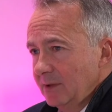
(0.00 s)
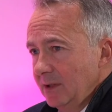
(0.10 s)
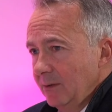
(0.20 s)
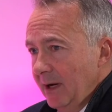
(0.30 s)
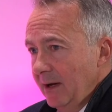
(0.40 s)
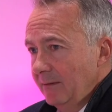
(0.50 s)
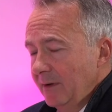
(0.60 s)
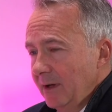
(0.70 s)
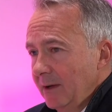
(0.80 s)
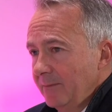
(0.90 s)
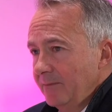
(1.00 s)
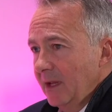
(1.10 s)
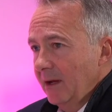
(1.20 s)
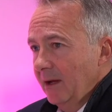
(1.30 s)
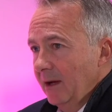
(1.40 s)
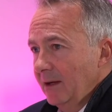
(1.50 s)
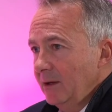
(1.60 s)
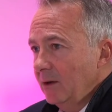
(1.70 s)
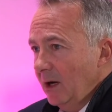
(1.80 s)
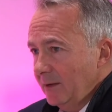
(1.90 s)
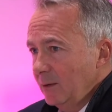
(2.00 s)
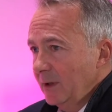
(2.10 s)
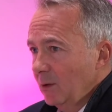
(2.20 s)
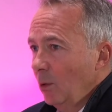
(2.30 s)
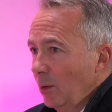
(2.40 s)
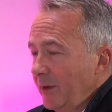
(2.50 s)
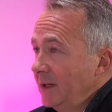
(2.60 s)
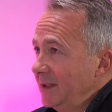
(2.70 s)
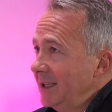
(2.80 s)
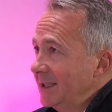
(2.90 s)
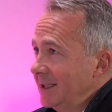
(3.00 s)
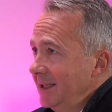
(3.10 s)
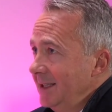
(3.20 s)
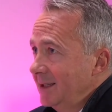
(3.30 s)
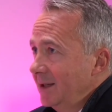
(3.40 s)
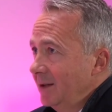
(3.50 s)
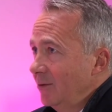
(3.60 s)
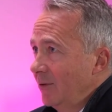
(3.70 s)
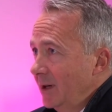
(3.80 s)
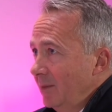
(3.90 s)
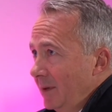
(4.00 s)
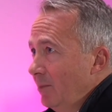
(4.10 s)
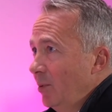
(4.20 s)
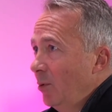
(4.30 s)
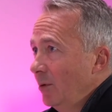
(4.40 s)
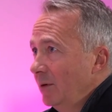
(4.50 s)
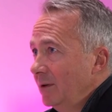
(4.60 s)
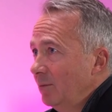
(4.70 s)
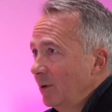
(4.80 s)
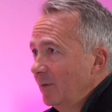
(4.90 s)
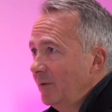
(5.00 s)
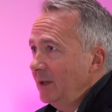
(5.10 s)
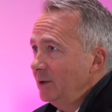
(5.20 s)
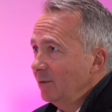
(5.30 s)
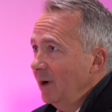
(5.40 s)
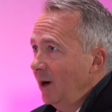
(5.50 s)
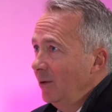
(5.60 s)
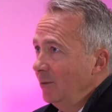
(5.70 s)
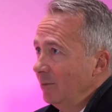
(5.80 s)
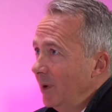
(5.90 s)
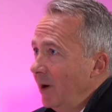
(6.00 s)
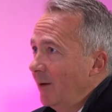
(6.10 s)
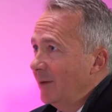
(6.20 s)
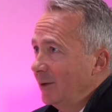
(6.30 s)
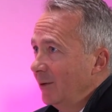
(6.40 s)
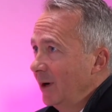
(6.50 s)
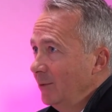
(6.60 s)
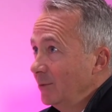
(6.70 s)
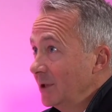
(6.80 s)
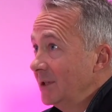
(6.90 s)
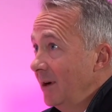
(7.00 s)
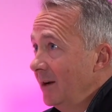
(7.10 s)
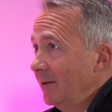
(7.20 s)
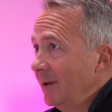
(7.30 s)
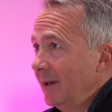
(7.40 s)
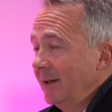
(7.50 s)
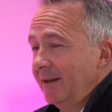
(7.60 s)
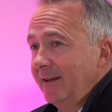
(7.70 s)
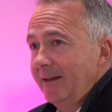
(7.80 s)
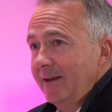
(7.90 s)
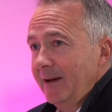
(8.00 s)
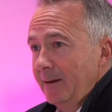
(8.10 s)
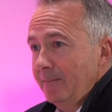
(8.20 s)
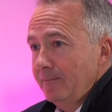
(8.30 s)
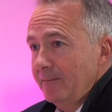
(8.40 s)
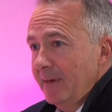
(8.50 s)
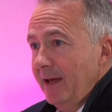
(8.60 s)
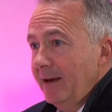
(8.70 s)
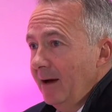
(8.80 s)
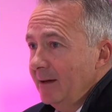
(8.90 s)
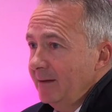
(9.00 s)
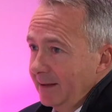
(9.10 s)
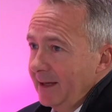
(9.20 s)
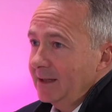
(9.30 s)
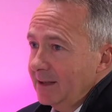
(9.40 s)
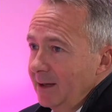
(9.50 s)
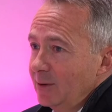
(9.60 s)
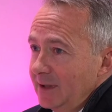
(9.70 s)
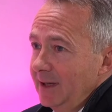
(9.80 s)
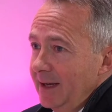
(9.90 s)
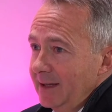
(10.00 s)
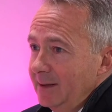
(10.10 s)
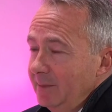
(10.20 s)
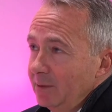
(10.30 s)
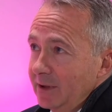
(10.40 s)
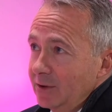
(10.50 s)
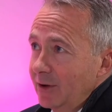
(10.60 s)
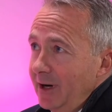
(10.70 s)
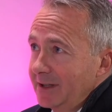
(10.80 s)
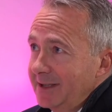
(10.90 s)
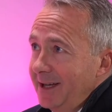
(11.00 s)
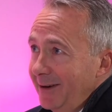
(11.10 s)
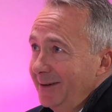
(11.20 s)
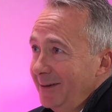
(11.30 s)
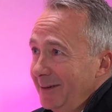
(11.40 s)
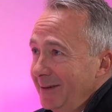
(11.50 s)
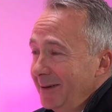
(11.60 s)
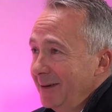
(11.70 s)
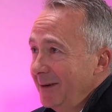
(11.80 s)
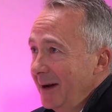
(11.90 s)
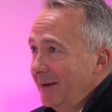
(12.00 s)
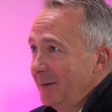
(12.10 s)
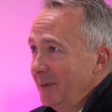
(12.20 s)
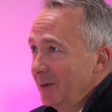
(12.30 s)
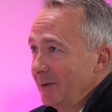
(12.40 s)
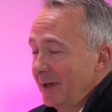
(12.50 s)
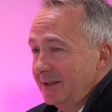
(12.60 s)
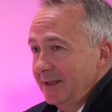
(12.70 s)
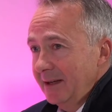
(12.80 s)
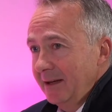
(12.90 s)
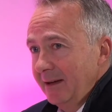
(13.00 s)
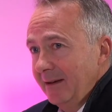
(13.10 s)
that you have. I do think authenticity is incredibly important. You've got to find your own path and your own style. And I think that's closely linked to building trust. You have to be authentic.